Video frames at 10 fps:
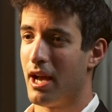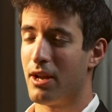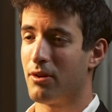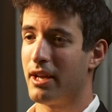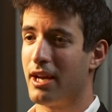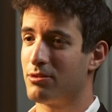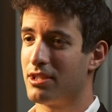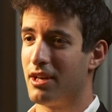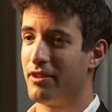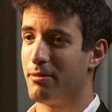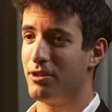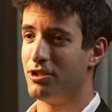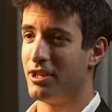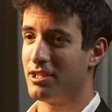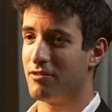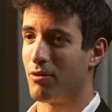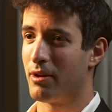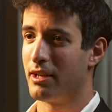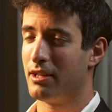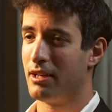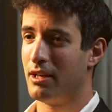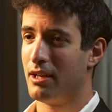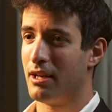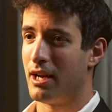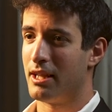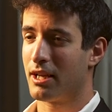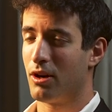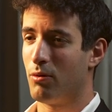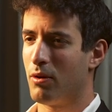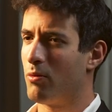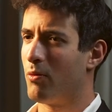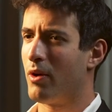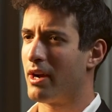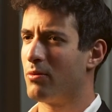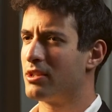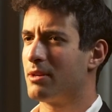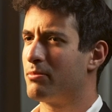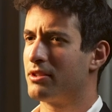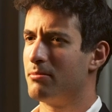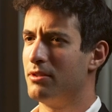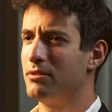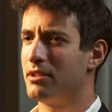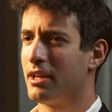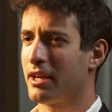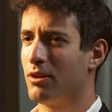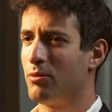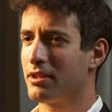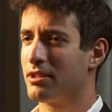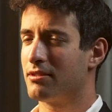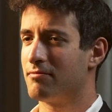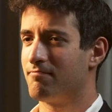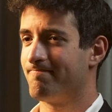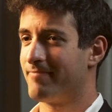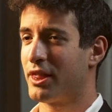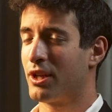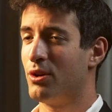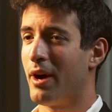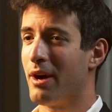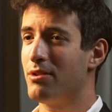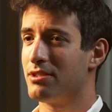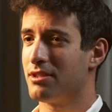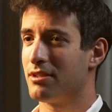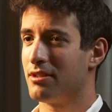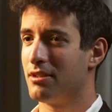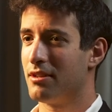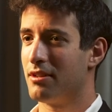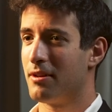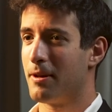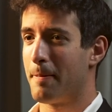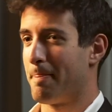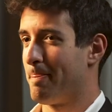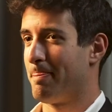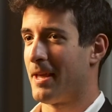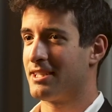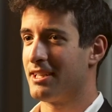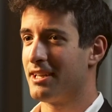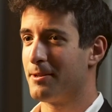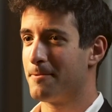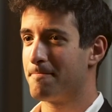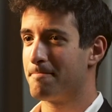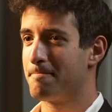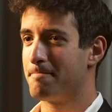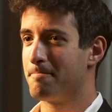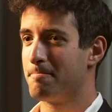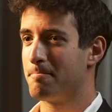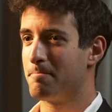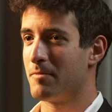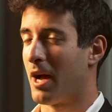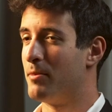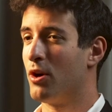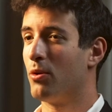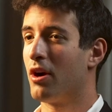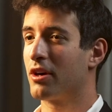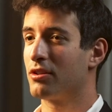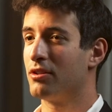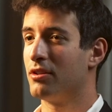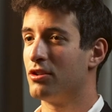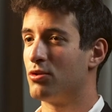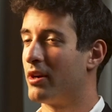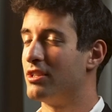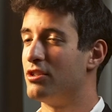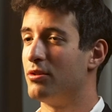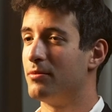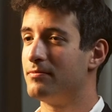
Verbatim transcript: And all they had was love and appreciation for it. And they go, Well, what, what's up with the mood? And I go, Well, two hours. That's it. I'm no longer 22.